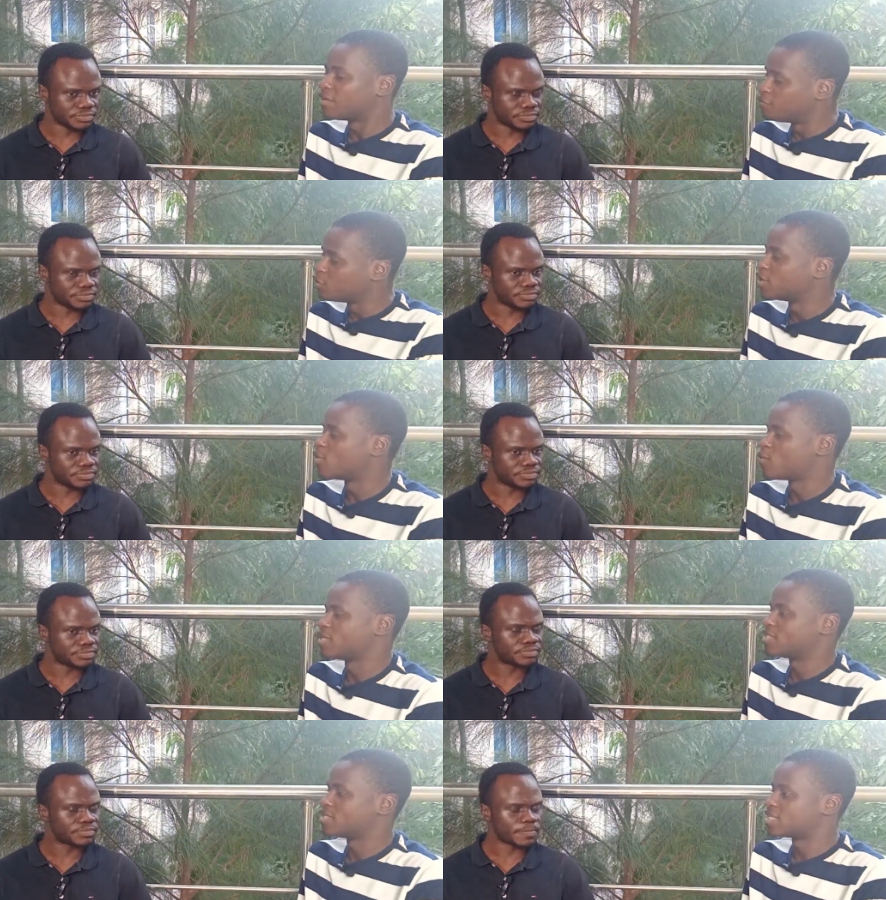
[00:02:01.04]
Speaker 1: every other
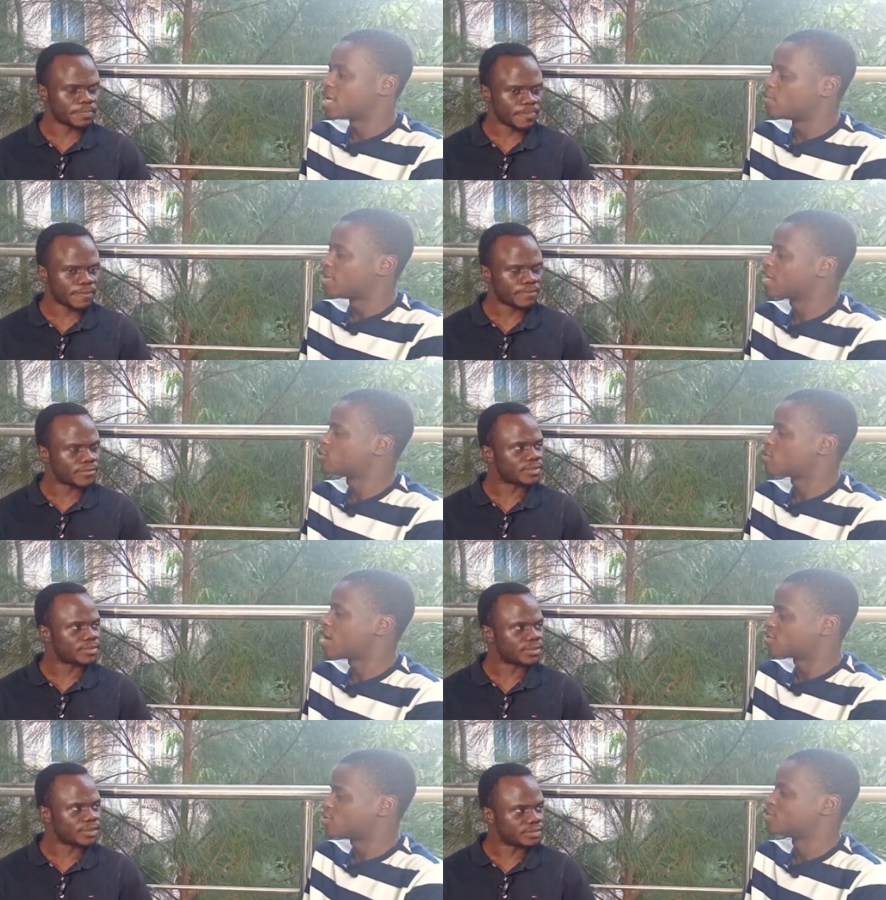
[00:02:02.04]
questions, I would like to
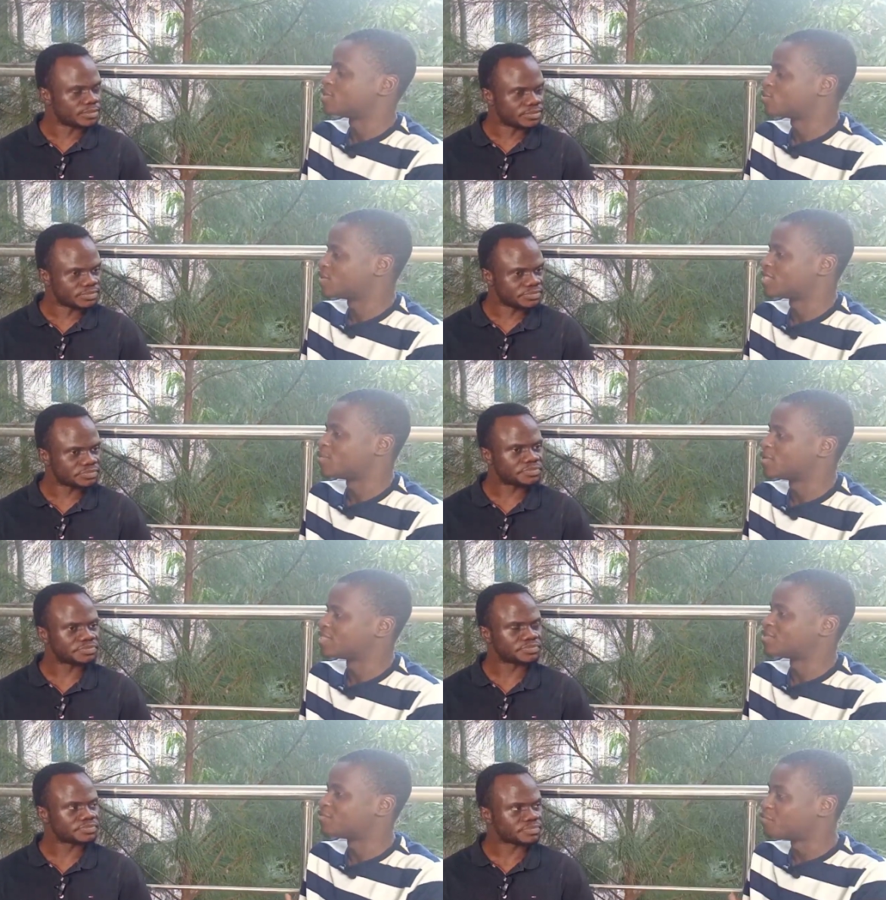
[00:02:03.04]
ask you this question,
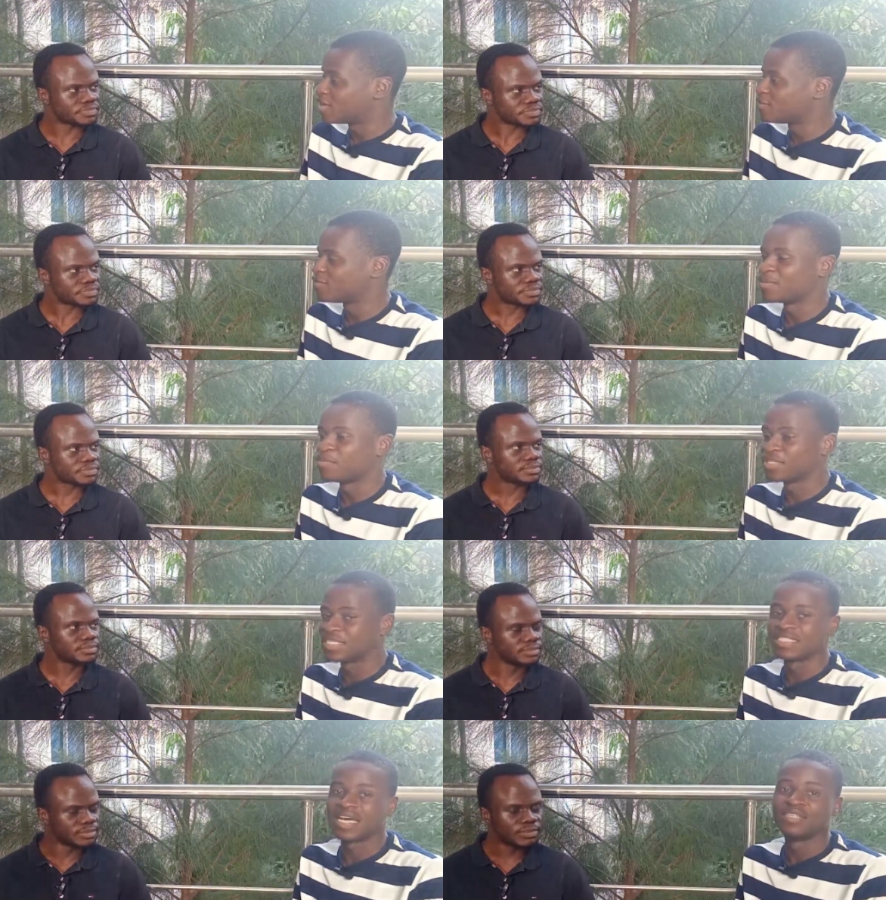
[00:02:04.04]
which is very very
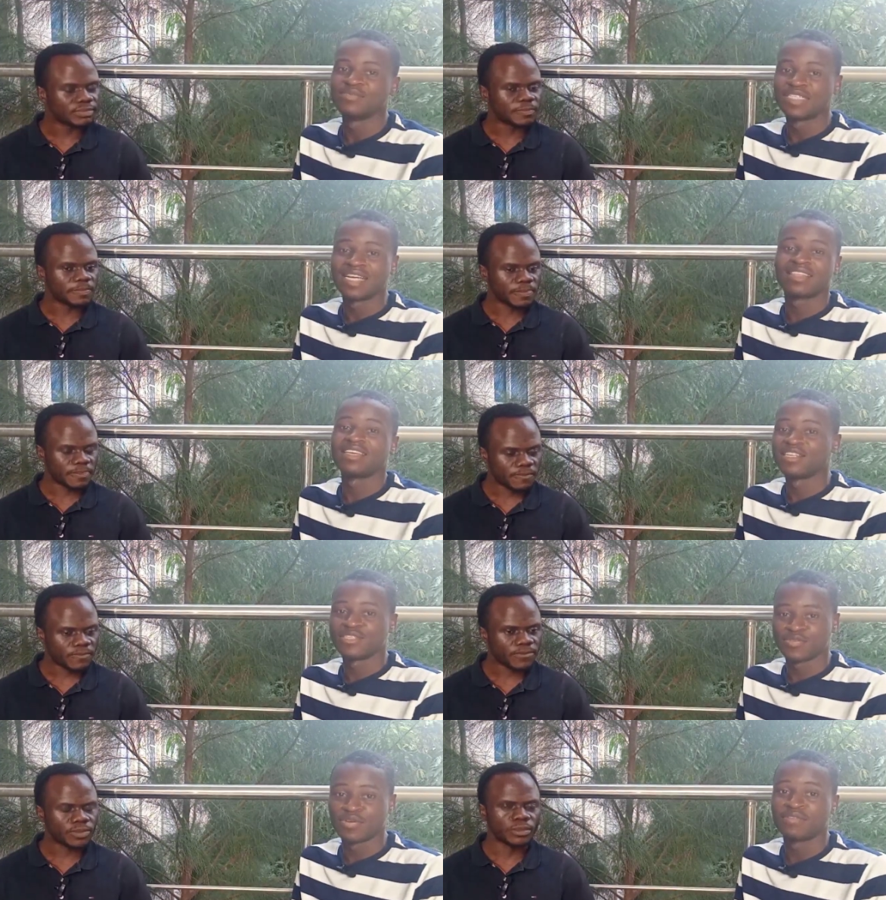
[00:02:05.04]
important and which I think
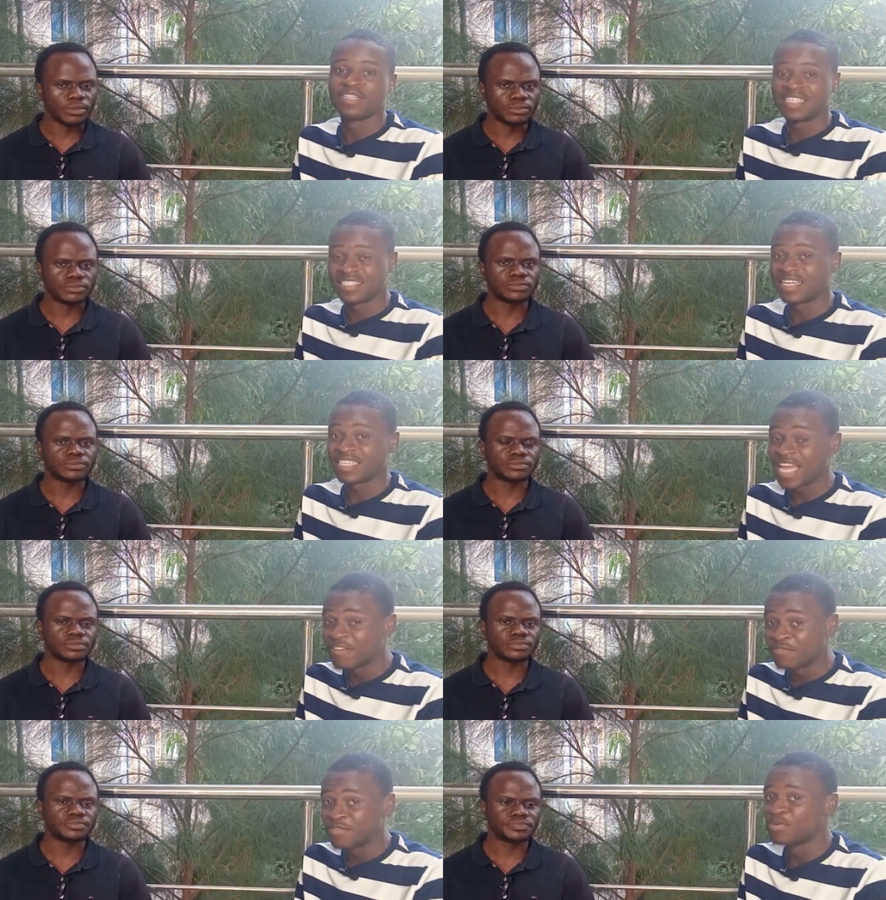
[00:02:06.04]
it's one of the things that
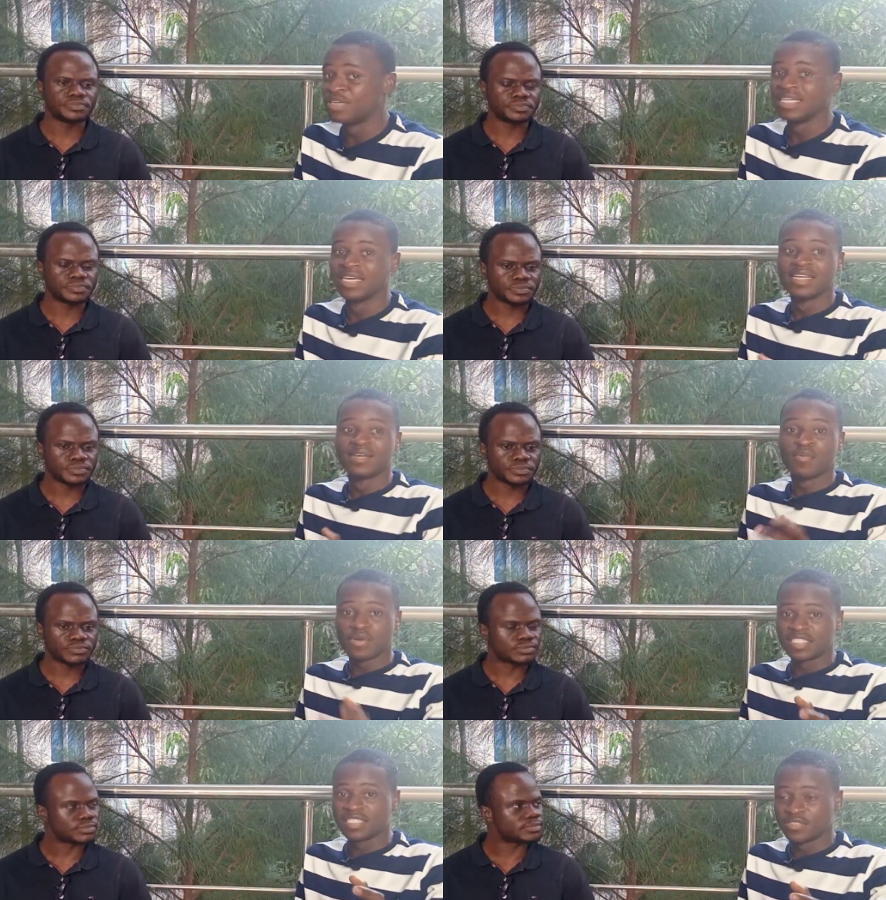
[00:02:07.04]
everyone
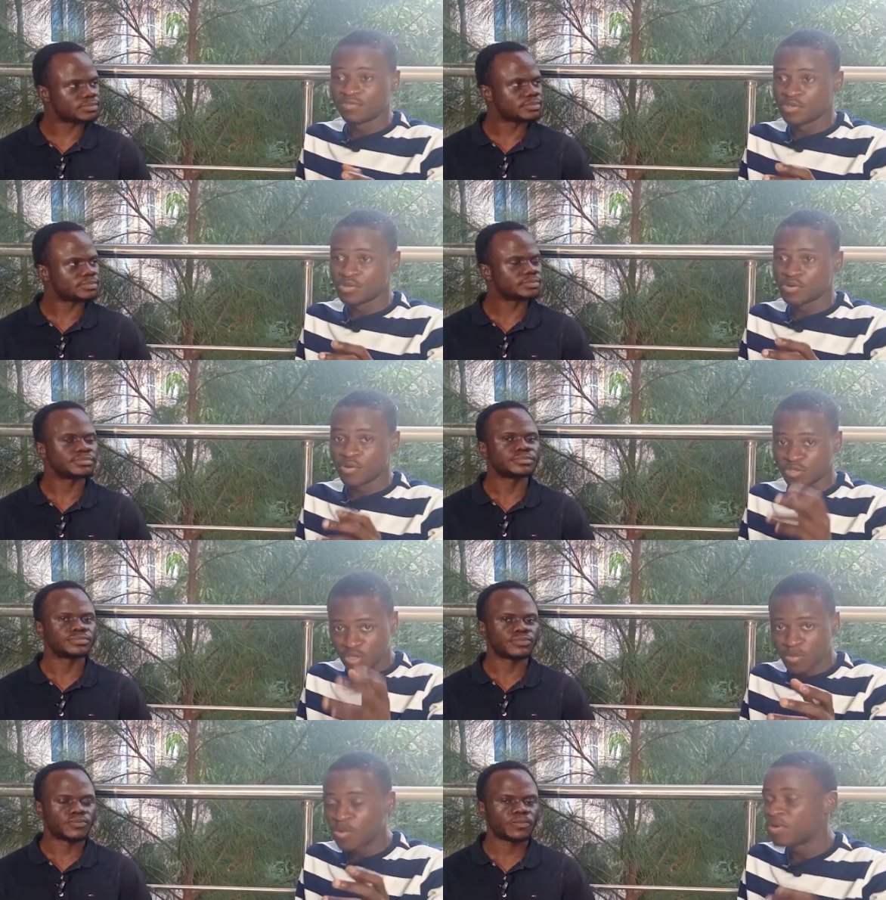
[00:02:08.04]
watching this video or
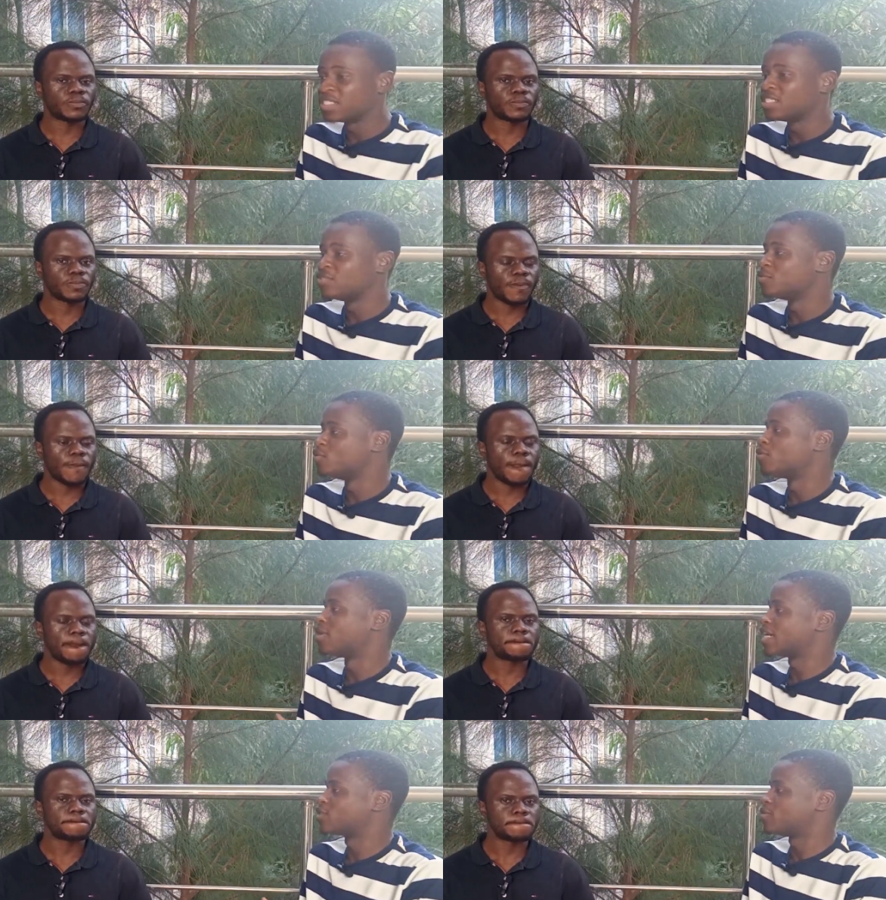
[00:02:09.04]
someone watching this video
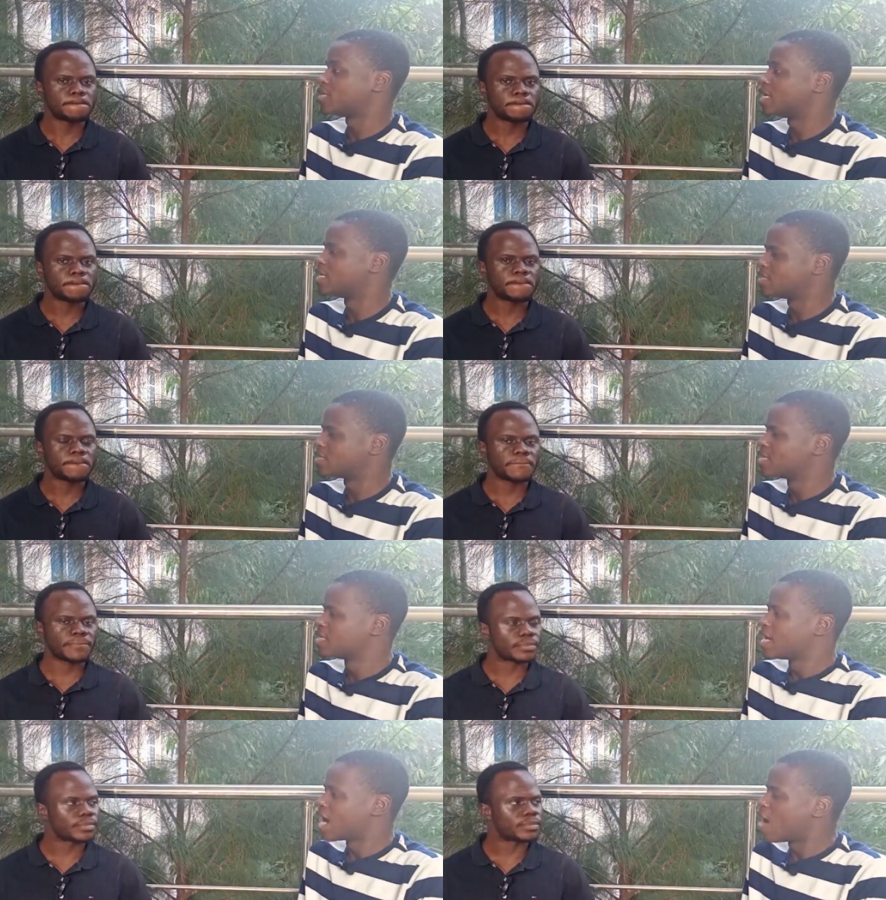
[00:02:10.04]
would like to hear is
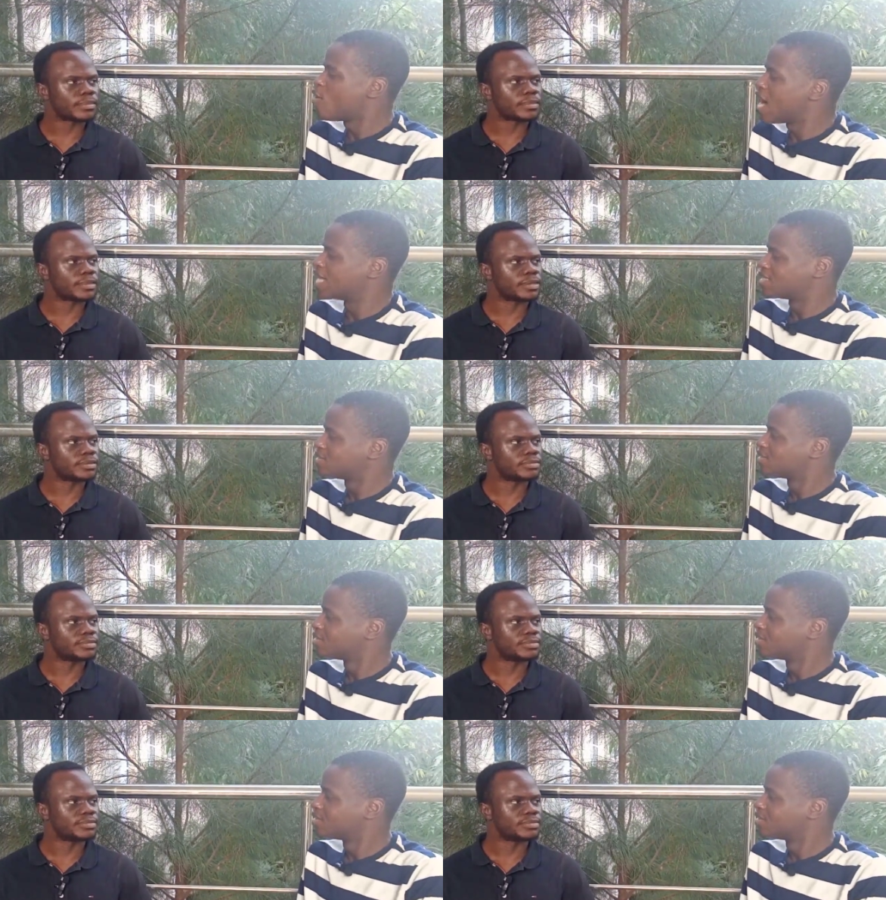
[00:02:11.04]
how hard